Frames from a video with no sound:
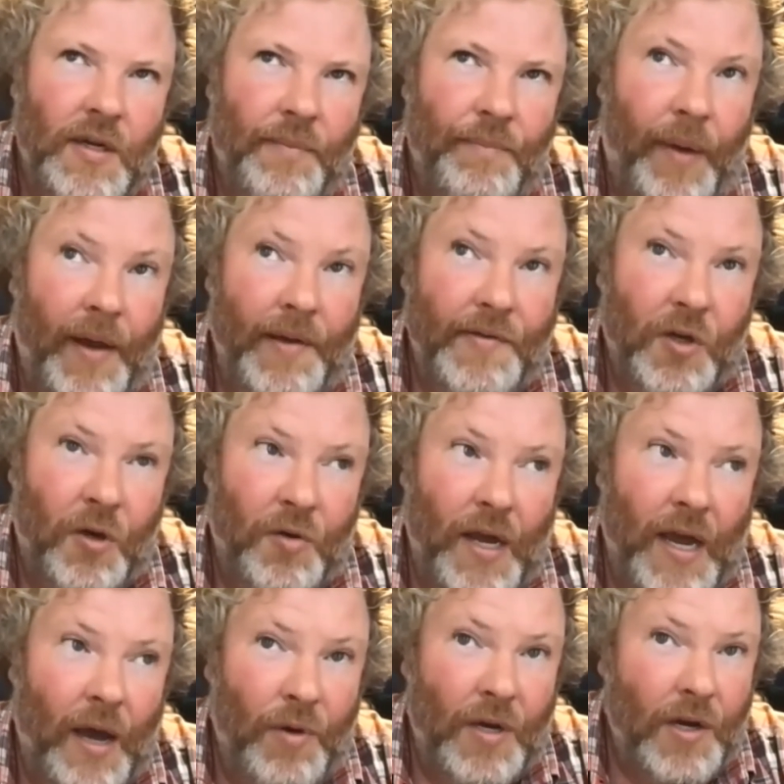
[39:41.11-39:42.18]
But so,
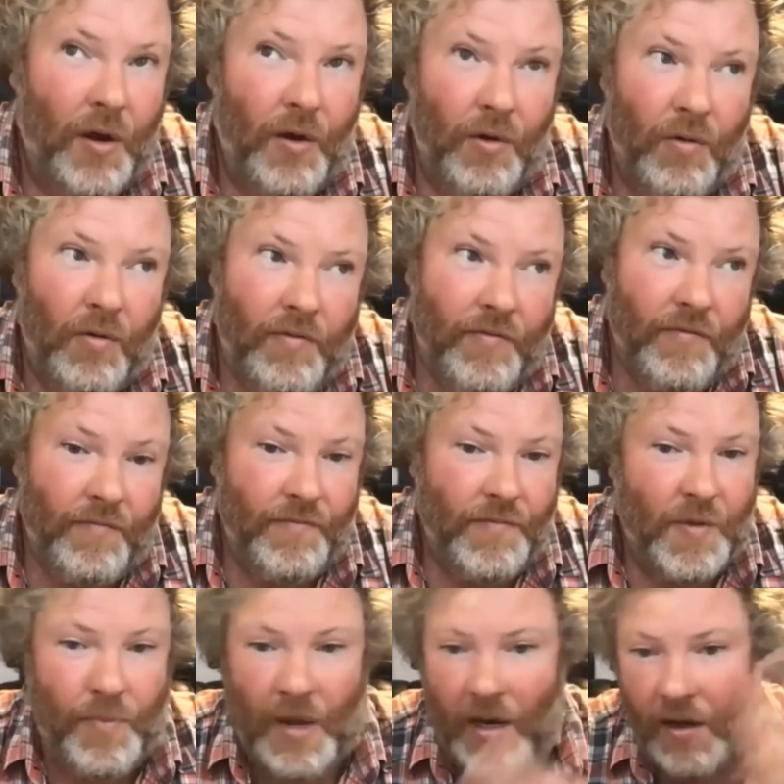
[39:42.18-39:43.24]
yeah, we know,
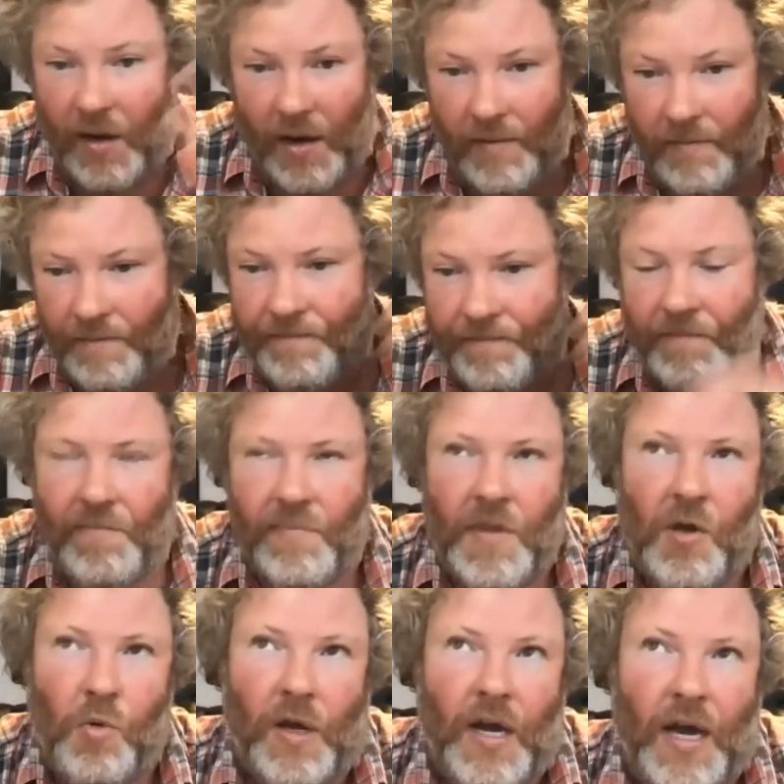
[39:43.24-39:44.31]
depending on
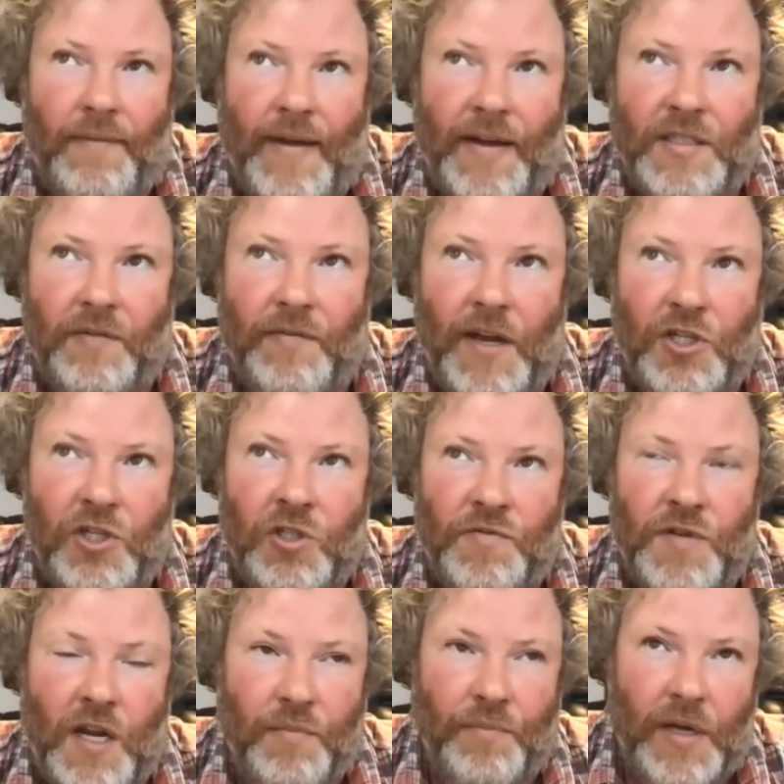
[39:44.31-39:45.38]
what kind of excavations have
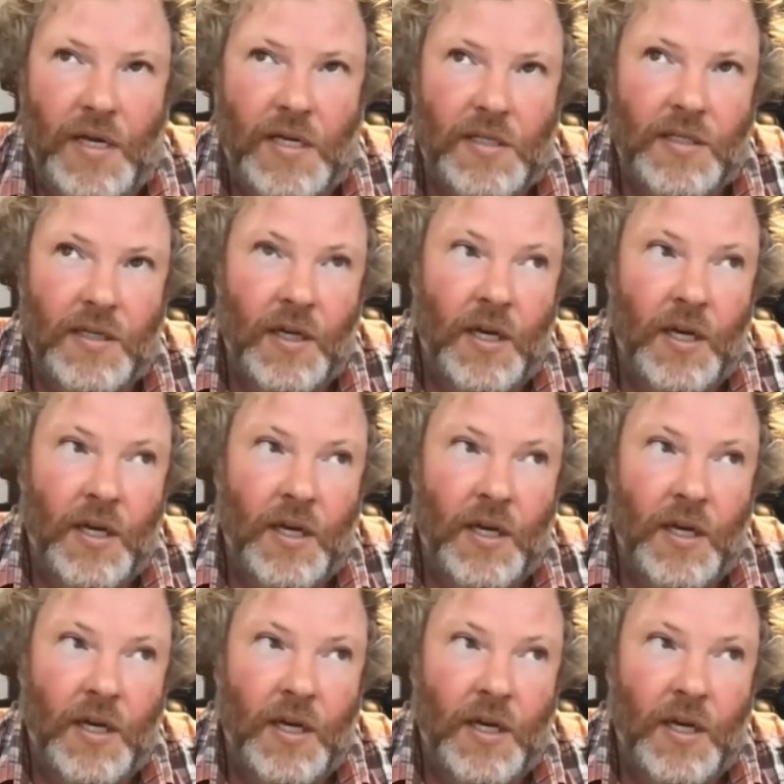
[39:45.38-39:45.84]
taken place,